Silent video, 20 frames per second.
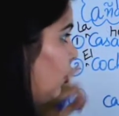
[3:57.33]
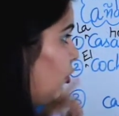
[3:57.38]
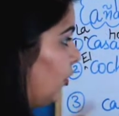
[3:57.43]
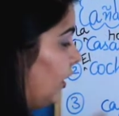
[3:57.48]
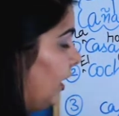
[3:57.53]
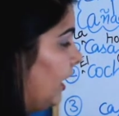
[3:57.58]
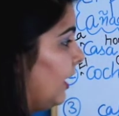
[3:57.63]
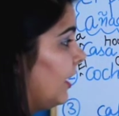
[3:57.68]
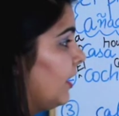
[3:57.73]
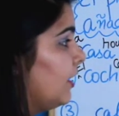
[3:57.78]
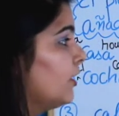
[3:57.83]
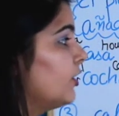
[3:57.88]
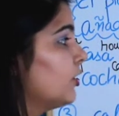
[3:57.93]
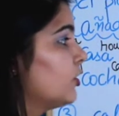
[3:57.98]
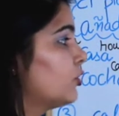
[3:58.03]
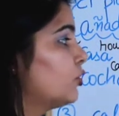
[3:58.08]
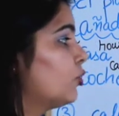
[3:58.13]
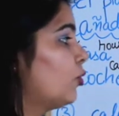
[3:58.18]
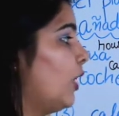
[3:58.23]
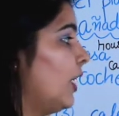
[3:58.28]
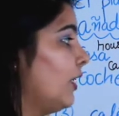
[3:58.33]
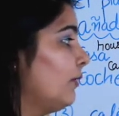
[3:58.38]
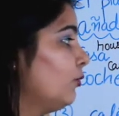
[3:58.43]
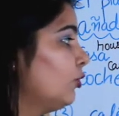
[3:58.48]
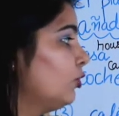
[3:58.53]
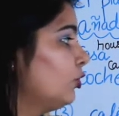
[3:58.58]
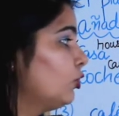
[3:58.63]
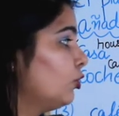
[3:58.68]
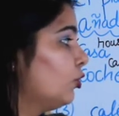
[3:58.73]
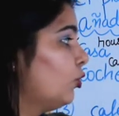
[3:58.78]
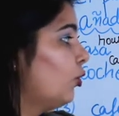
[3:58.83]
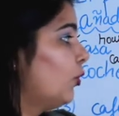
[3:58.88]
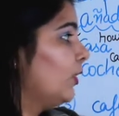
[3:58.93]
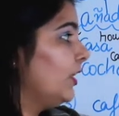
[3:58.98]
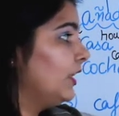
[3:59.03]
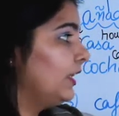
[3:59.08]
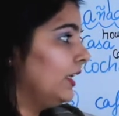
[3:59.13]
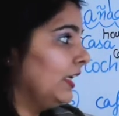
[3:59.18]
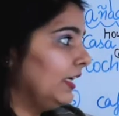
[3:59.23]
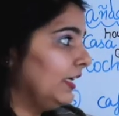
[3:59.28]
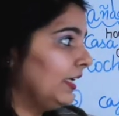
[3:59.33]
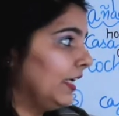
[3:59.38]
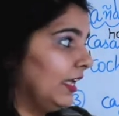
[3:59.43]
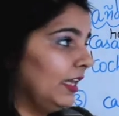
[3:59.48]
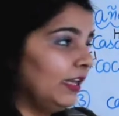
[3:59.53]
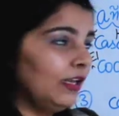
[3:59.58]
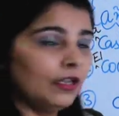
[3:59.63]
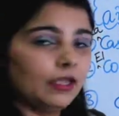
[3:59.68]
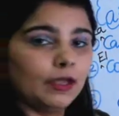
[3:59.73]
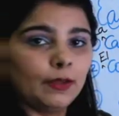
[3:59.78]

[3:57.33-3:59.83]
Okay, so I won't go in detail